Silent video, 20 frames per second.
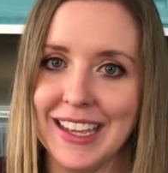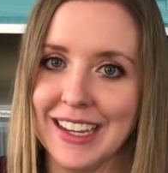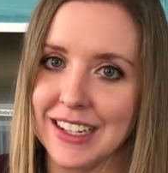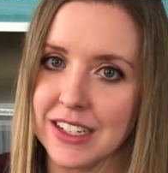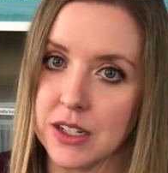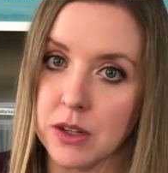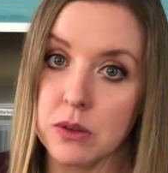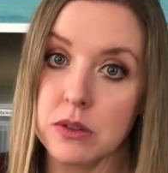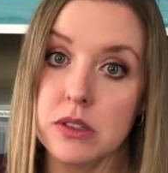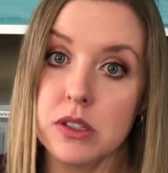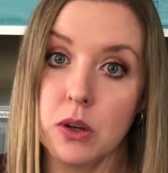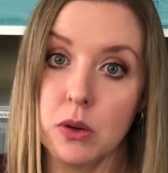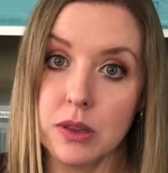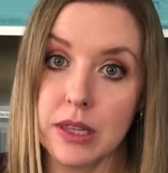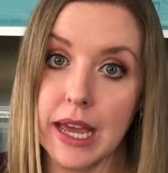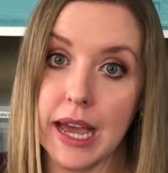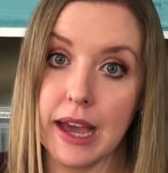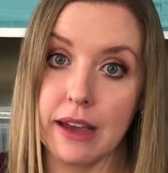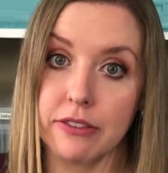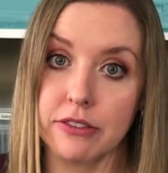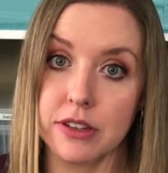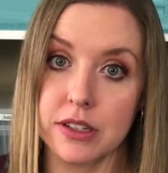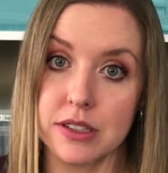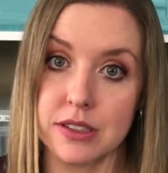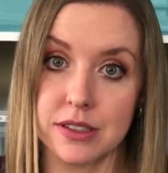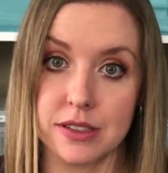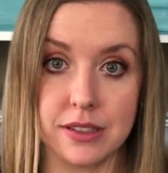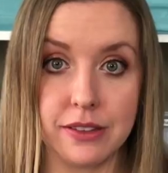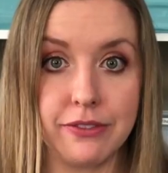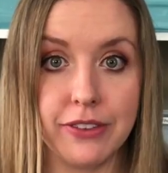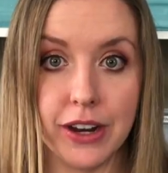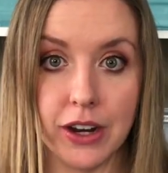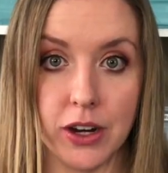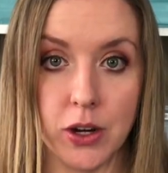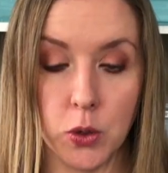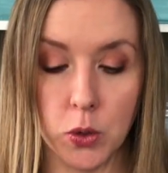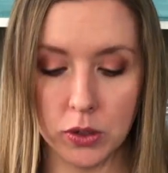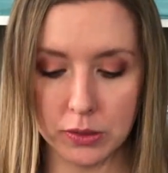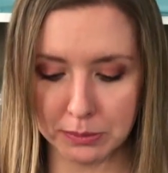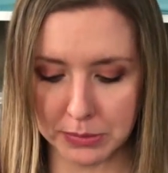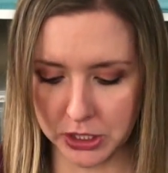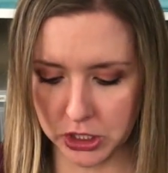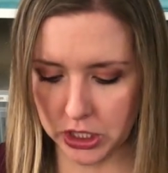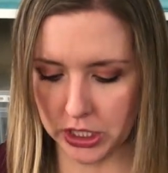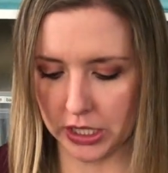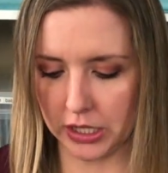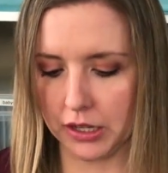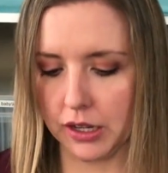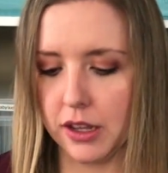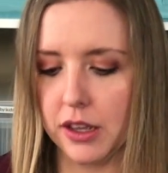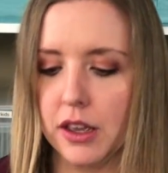don't laugh because it's a very old machine.